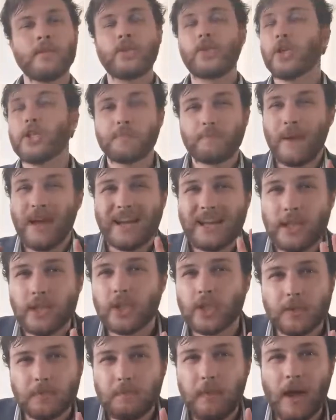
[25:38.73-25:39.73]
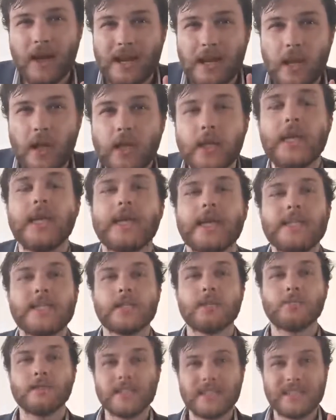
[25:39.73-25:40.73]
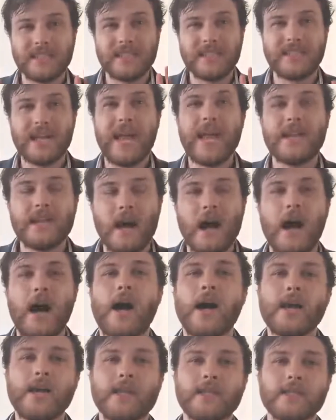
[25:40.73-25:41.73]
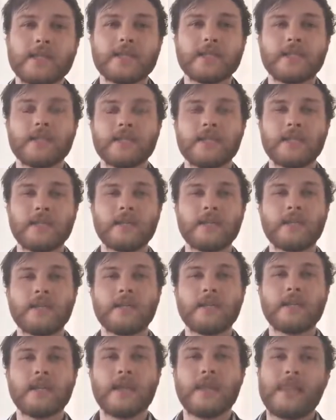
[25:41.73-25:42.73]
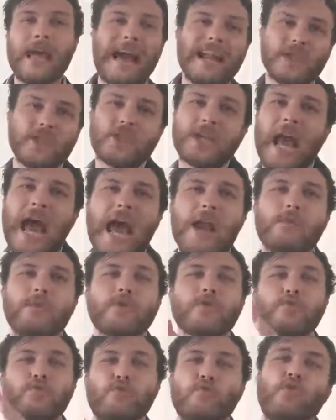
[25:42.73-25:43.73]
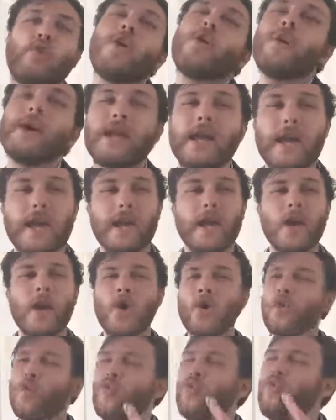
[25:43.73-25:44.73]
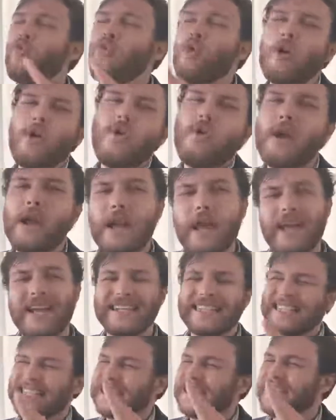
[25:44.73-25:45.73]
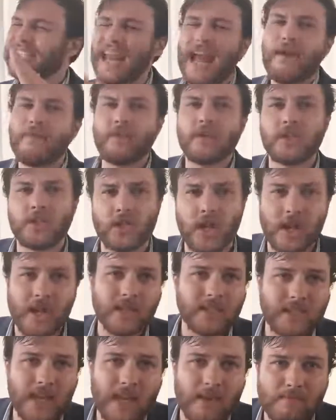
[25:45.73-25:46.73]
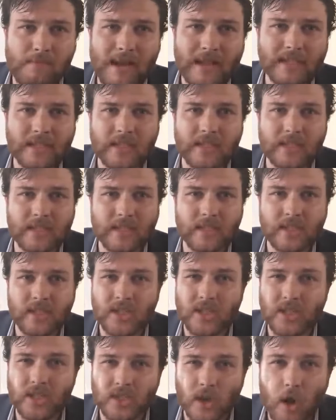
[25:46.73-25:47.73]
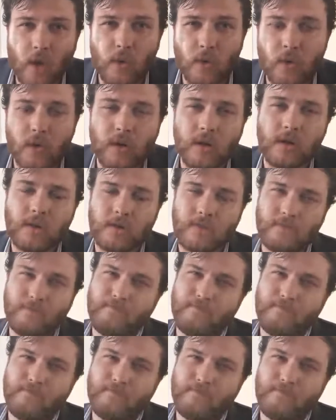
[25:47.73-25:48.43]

Just by, just by looking into his dead eyes. That chap was ruining, ruining, savaging Dick Masterson's soul.